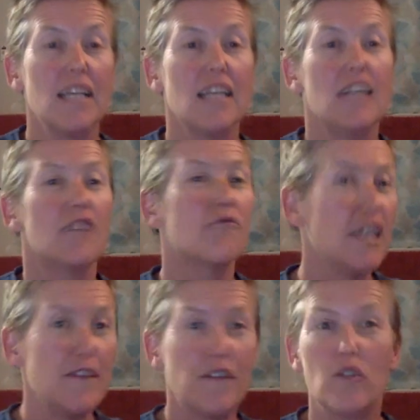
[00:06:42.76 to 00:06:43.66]

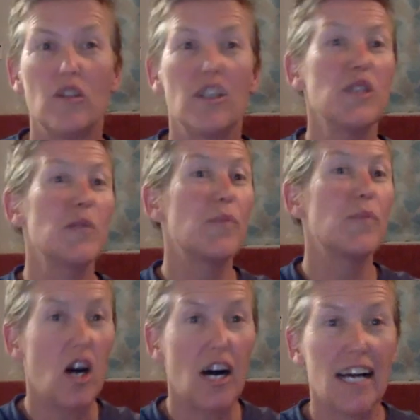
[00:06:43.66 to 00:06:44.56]
refuelers,
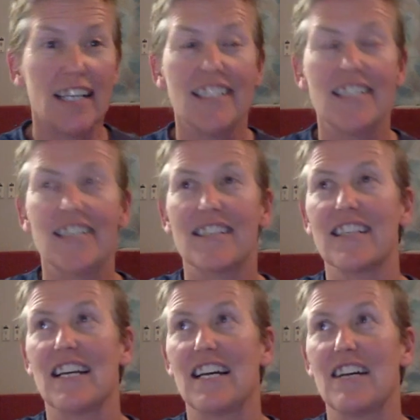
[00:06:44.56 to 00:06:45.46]
pilots.
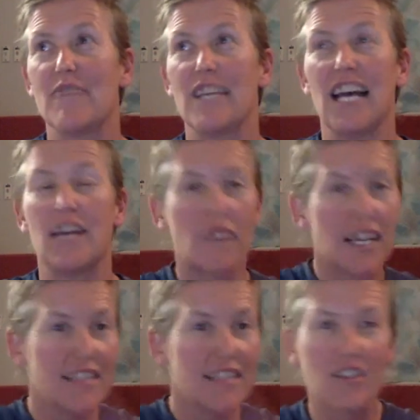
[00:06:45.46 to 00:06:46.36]
We had
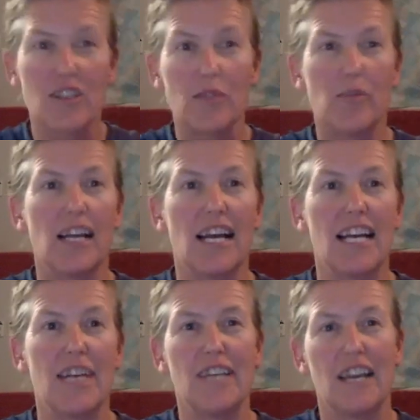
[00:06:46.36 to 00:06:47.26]
runners to the
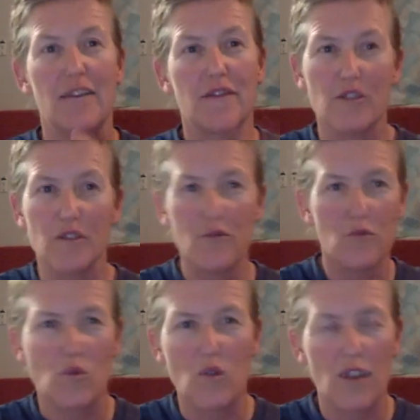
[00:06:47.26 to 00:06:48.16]
plane. We had food and
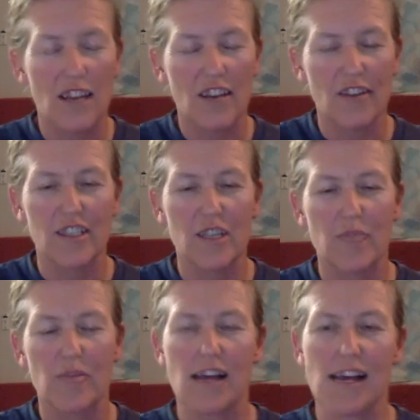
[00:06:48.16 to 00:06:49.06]
water going to the
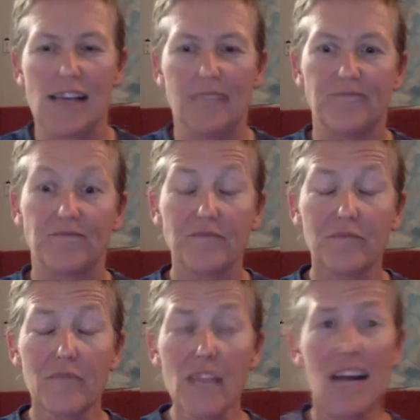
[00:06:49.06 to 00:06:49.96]
plane.
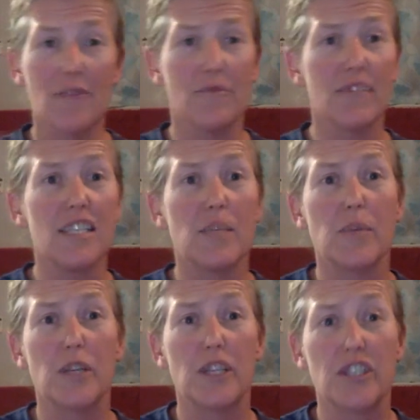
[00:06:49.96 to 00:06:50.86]
Lisa
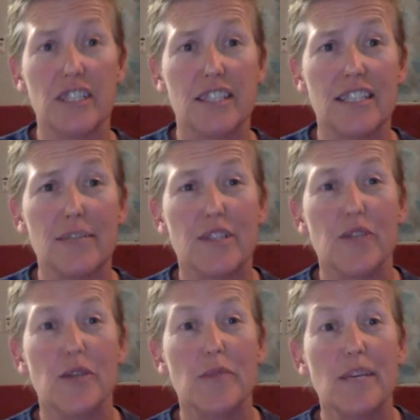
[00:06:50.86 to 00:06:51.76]
Perticizzi was
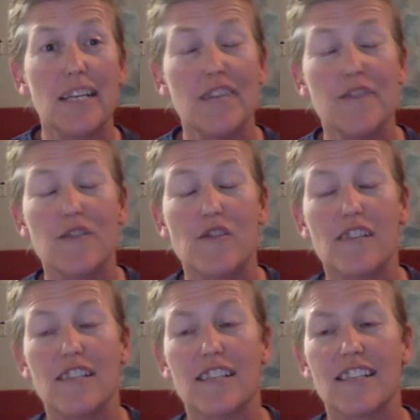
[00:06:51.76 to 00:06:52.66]
doing media for
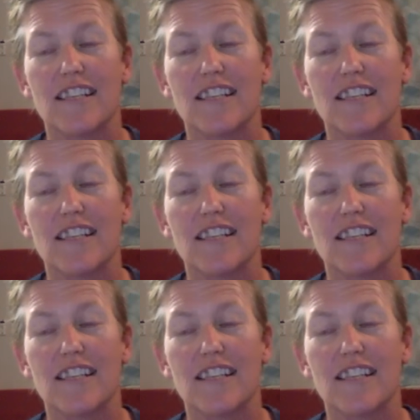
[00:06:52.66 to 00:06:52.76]
us.